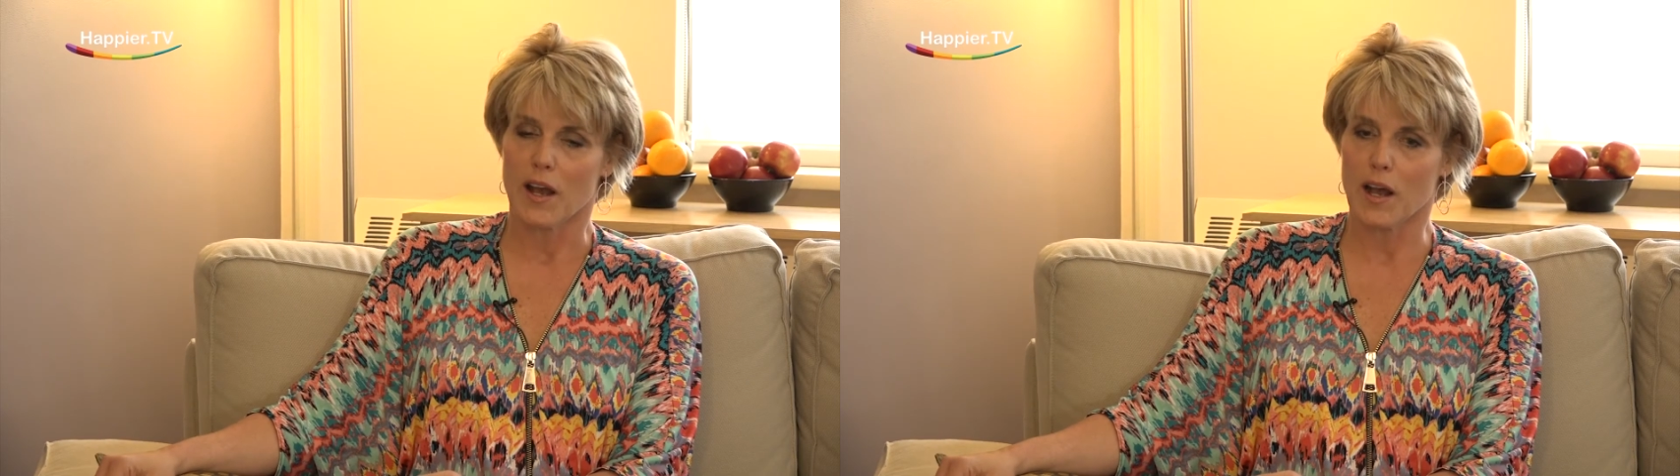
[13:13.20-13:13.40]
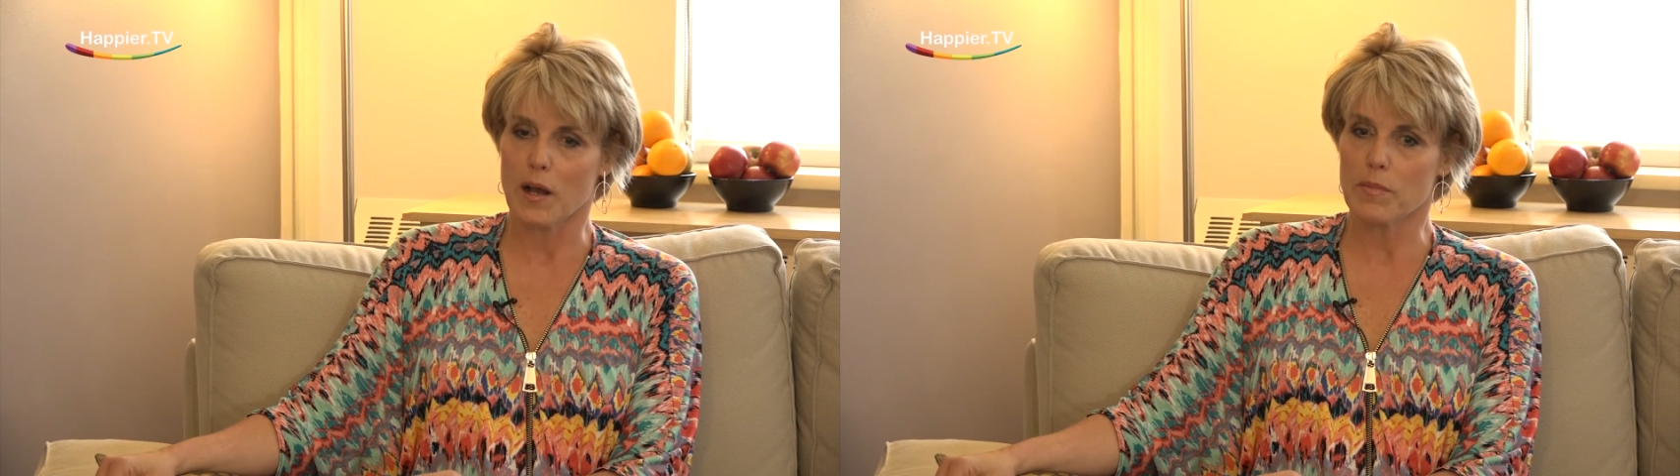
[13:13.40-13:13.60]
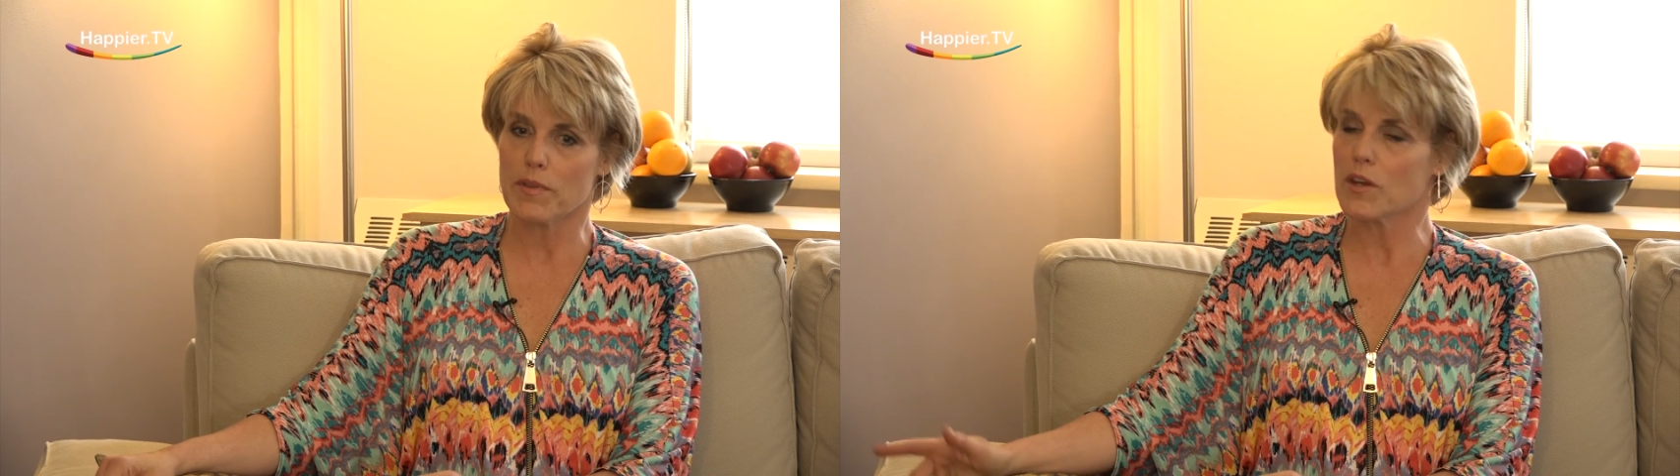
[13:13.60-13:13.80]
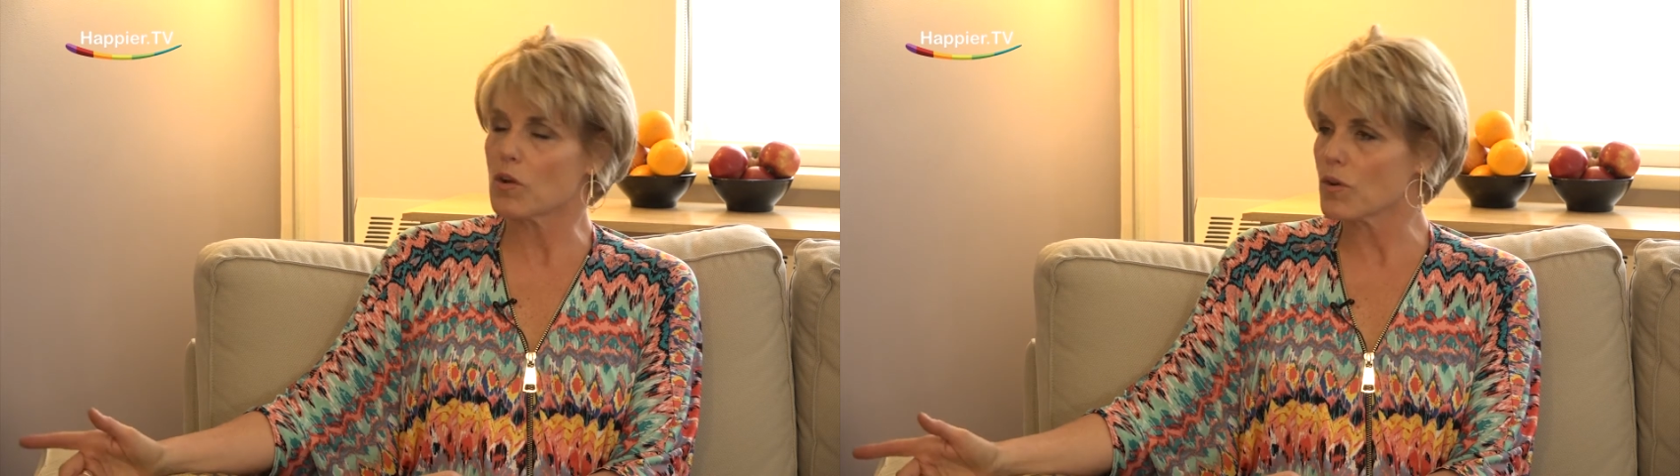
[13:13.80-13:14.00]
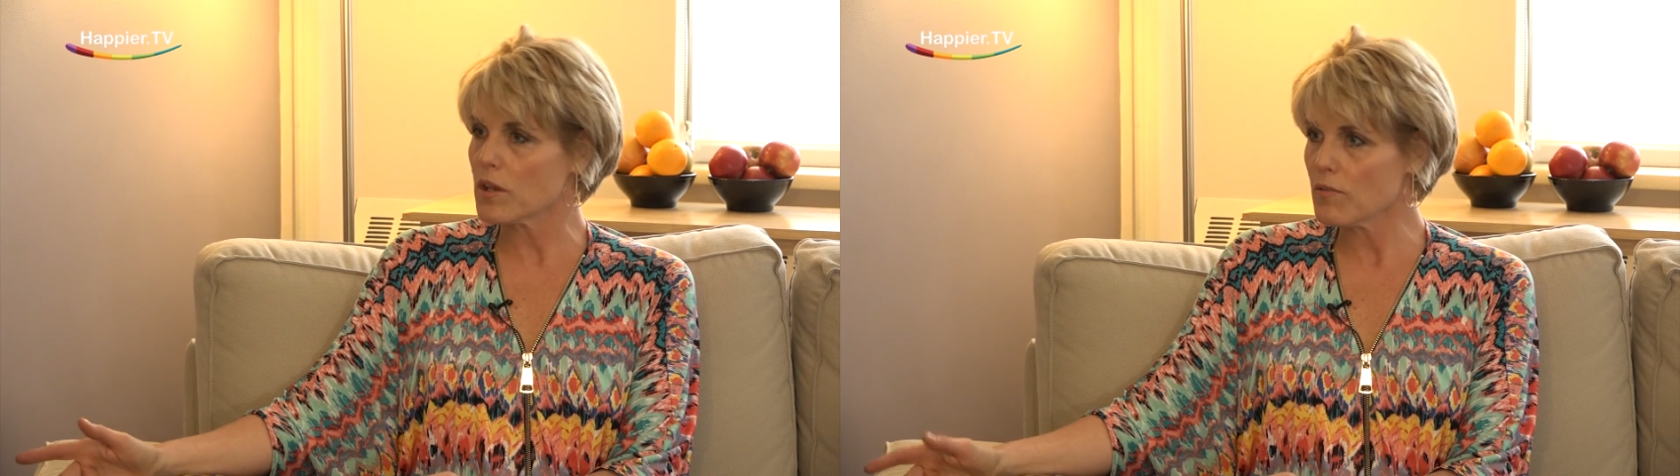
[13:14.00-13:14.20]
They
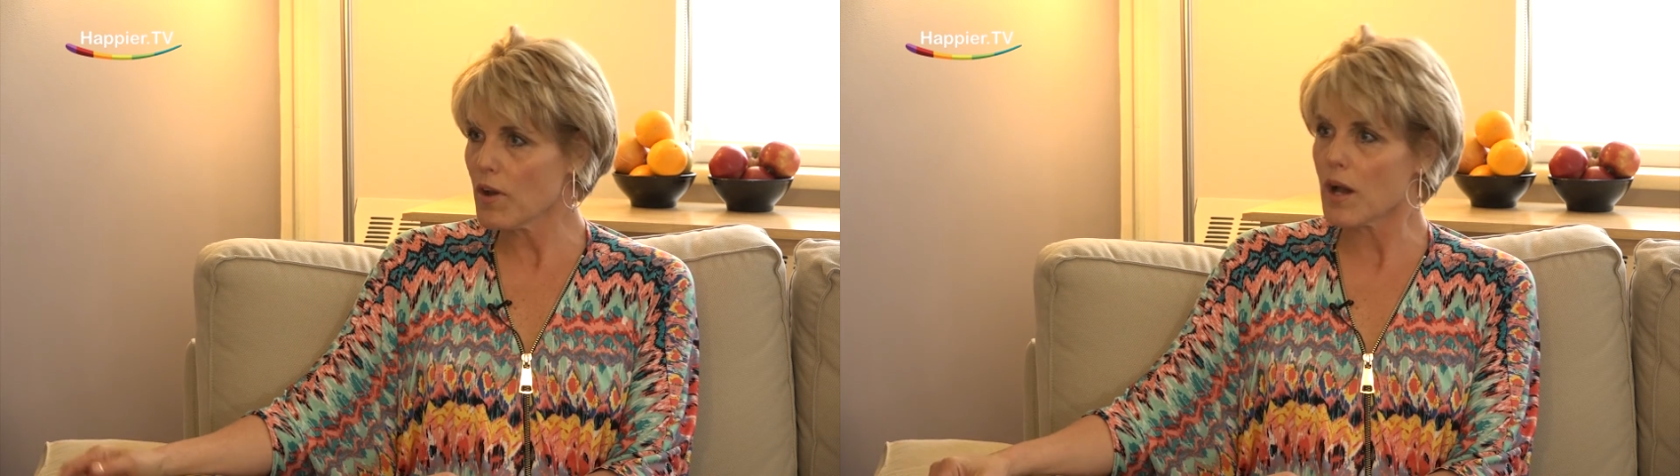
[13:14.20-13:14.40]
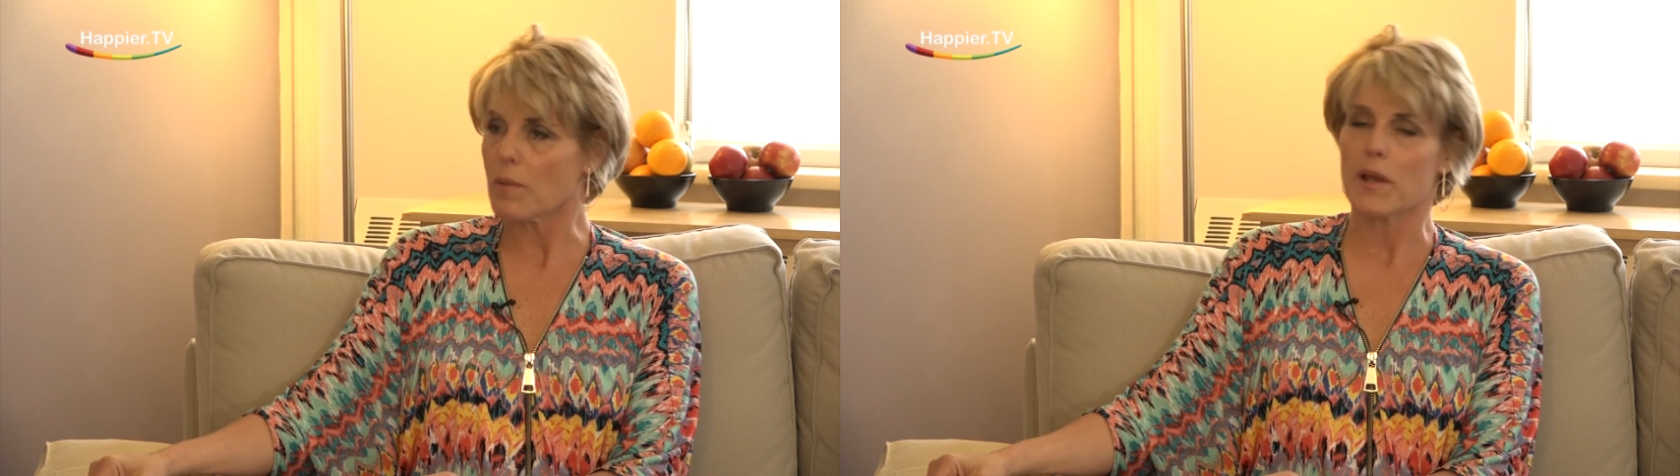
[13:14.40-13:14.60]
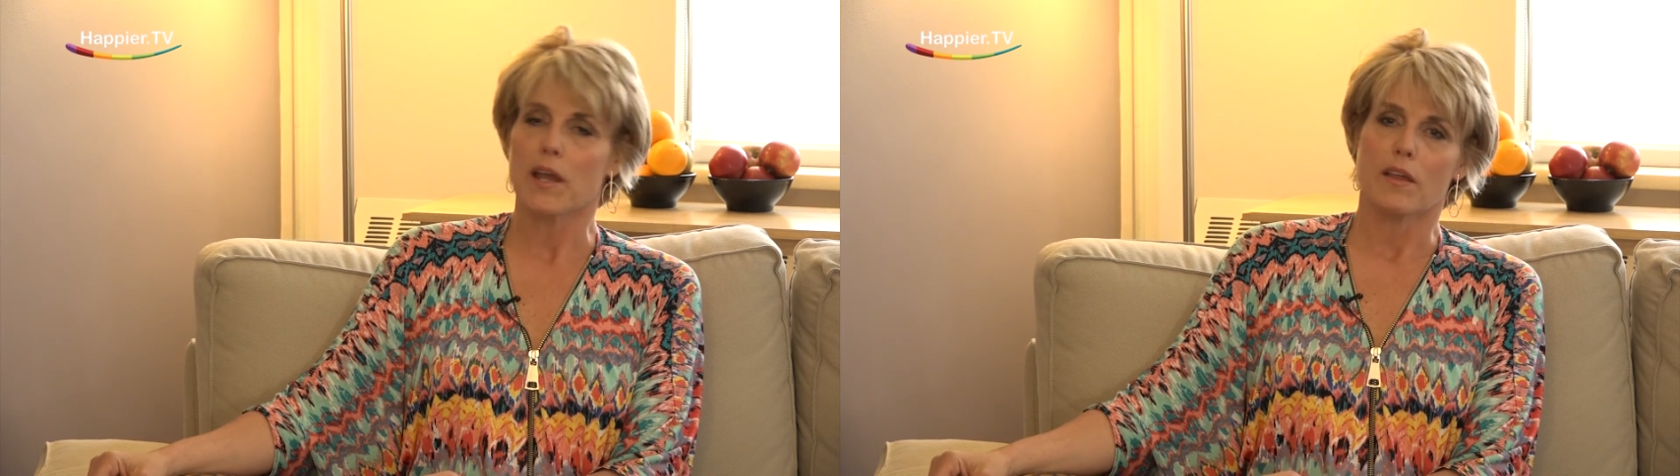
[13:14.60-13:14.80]
don't give up.